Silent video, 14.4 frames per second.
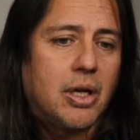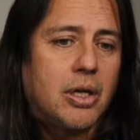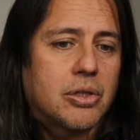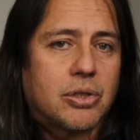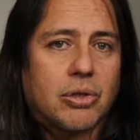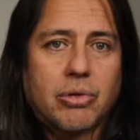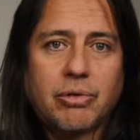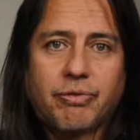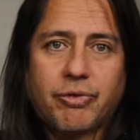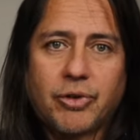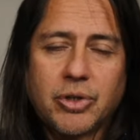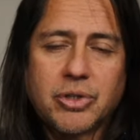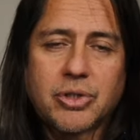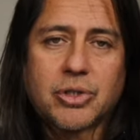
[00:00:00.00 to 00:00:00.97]
So the
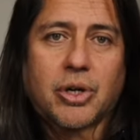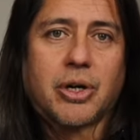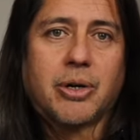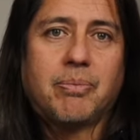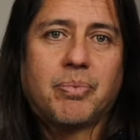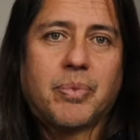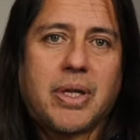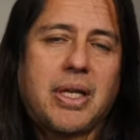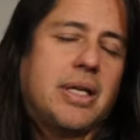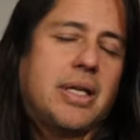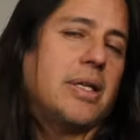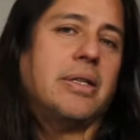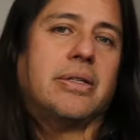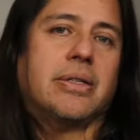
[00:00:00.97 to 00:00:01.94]
first term
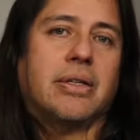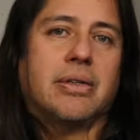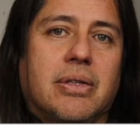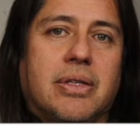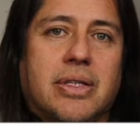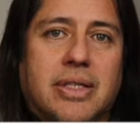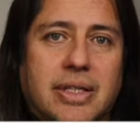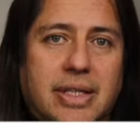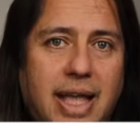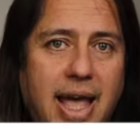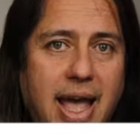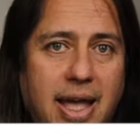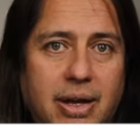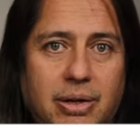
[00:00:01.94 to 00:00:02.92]
is
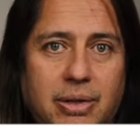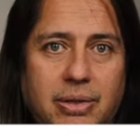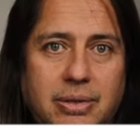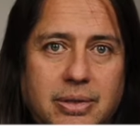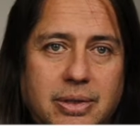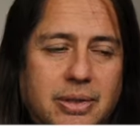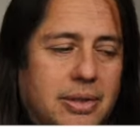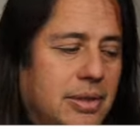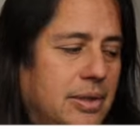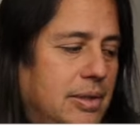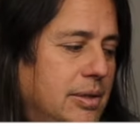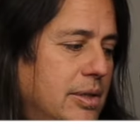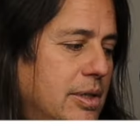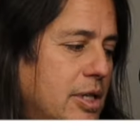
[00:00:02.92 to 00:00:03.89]
scale.
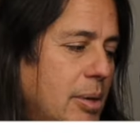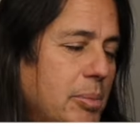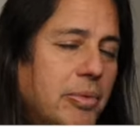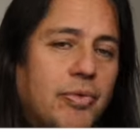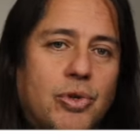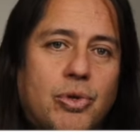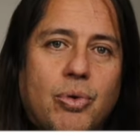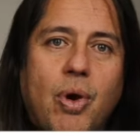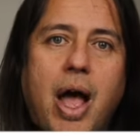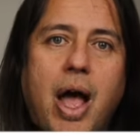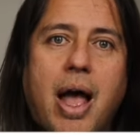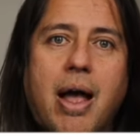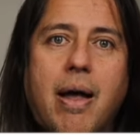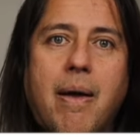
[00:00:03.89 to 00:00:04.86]
Some of you
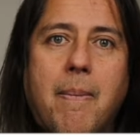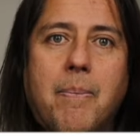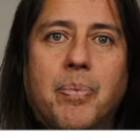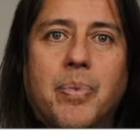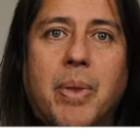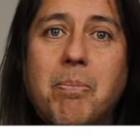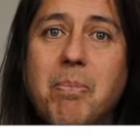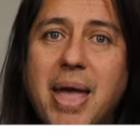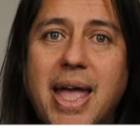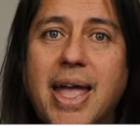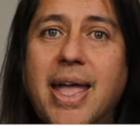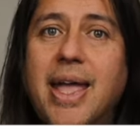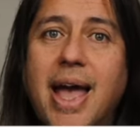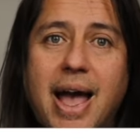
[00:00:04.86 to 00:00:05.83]

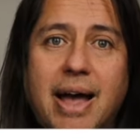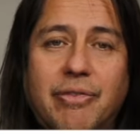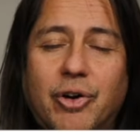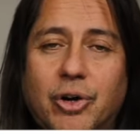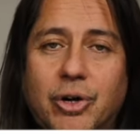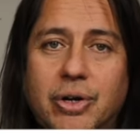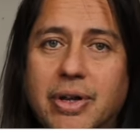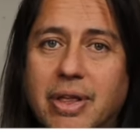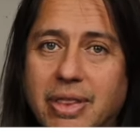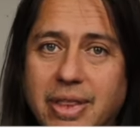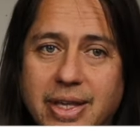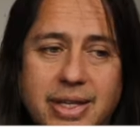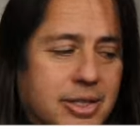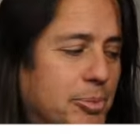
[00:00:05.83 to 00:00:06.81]
may have heard
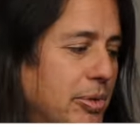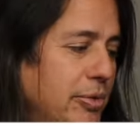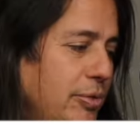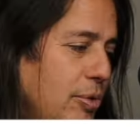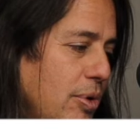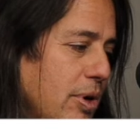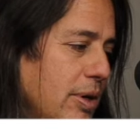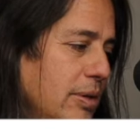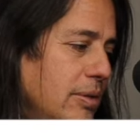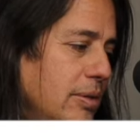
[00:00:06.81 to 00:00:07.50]
this before.